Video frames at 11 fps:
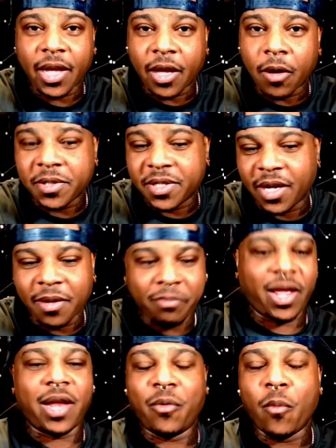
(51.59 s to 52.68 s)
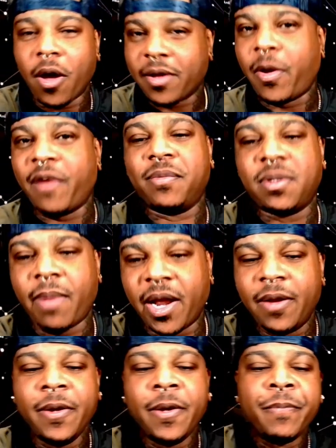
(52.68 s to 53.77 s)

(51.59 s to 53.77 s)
ghosting, planning walking away from somebody.